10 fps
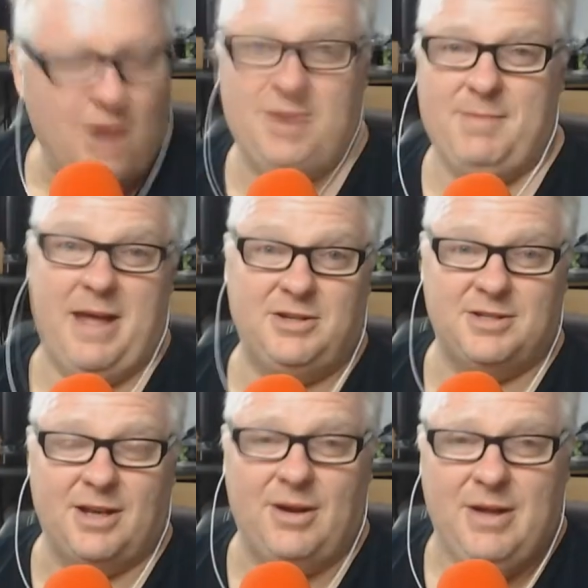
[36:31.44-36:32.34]
would imagine
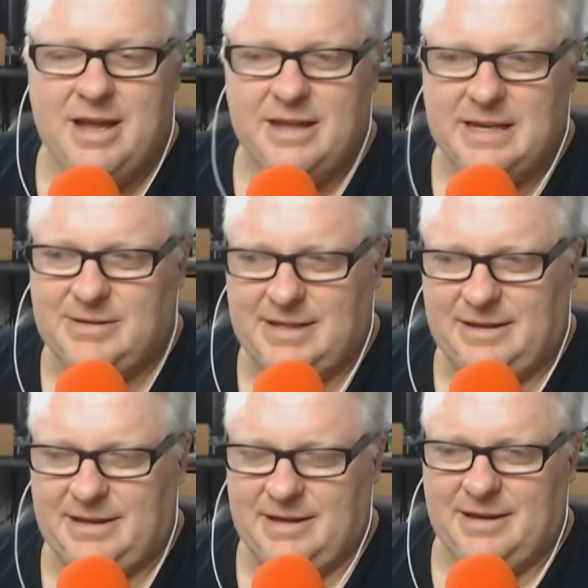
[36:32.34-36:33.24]
so. This was
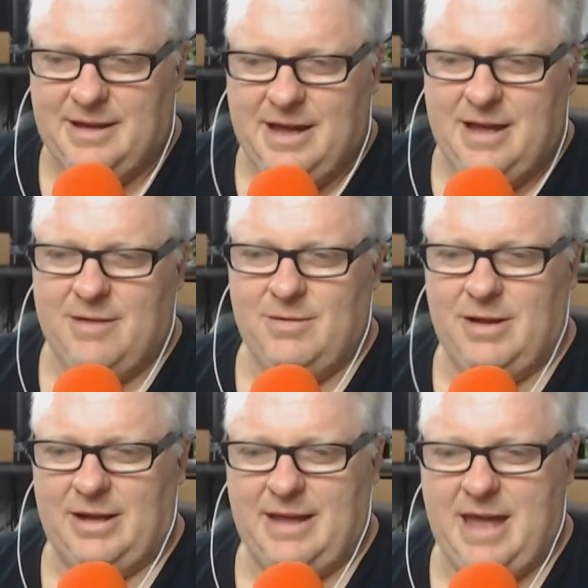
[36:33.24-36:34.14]
at the
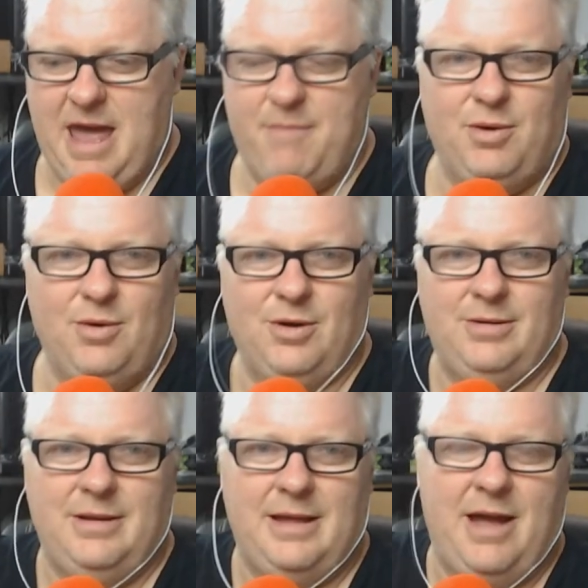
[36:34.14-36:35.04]
airport
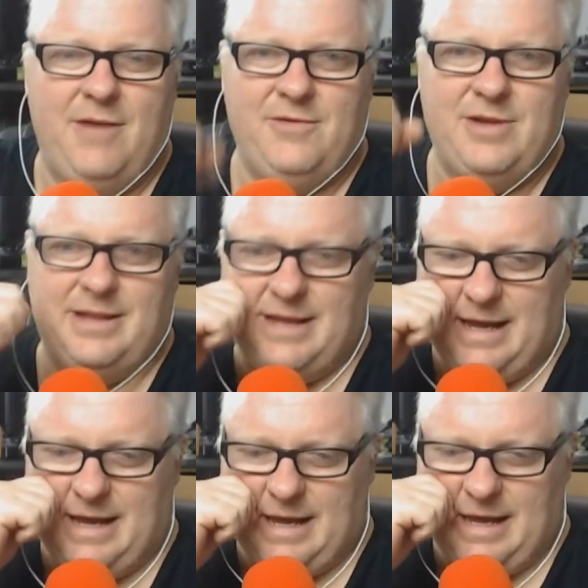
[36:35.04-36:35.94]
over in
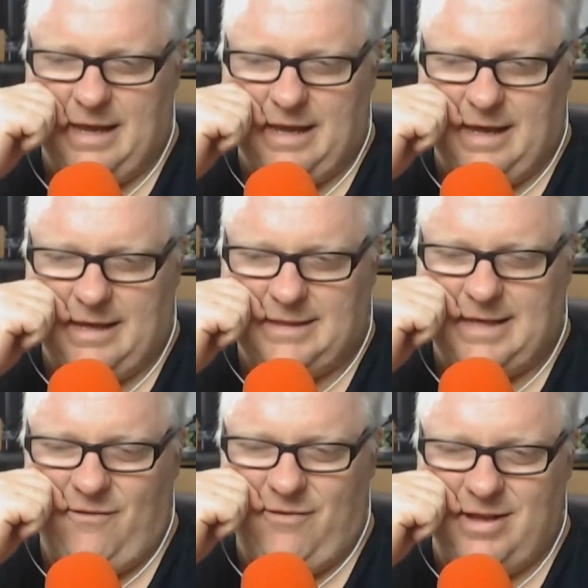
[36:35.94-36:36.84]

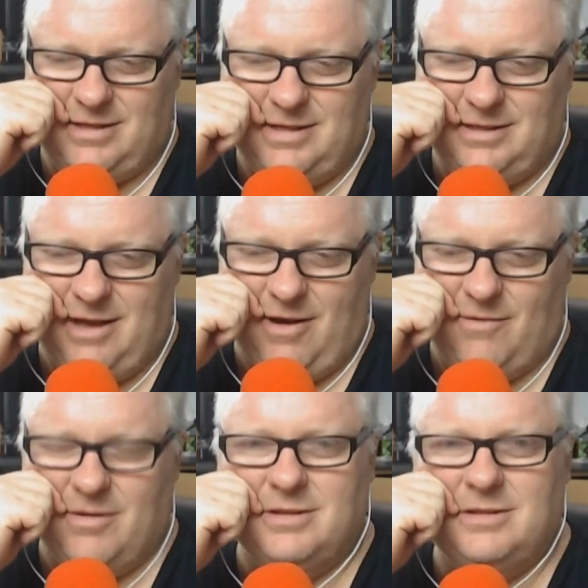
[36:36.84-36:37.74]
San Francisco.
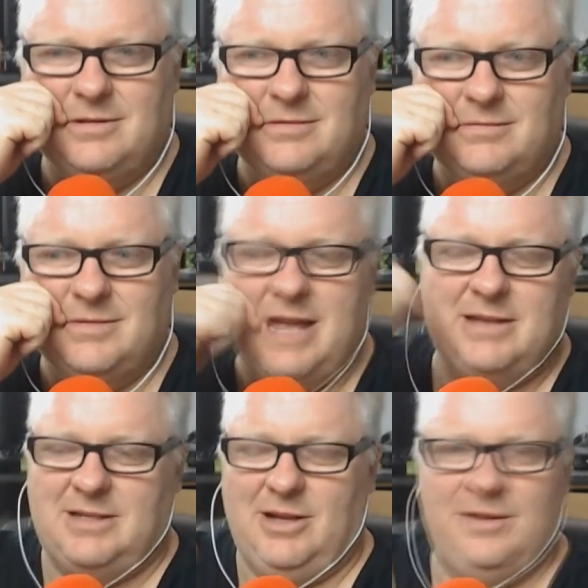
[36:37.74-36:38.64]
It was,
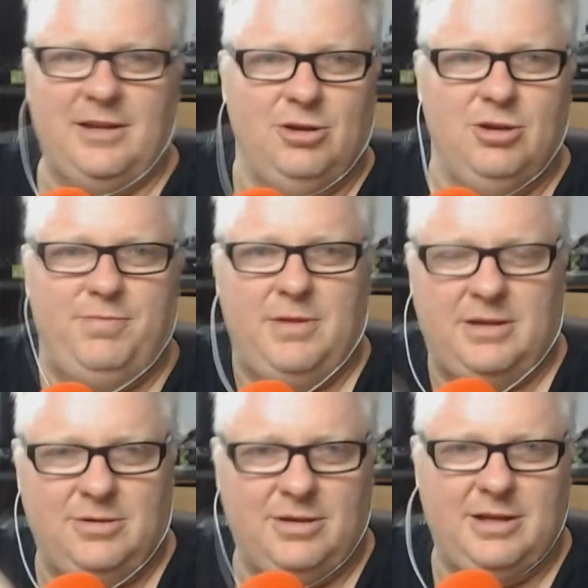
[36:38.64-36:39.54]
just like the loop
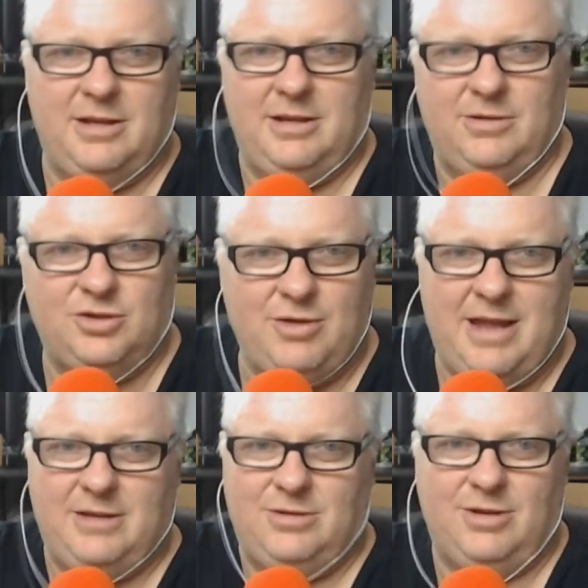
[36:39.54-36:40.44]
that took you, that little
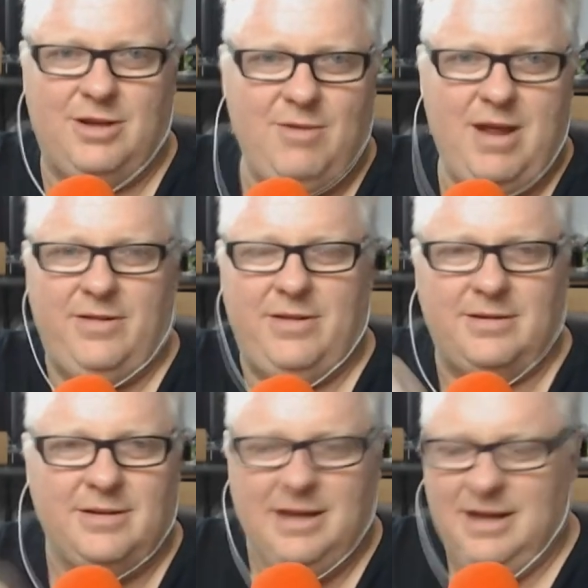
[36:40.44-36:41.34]
train that took you around the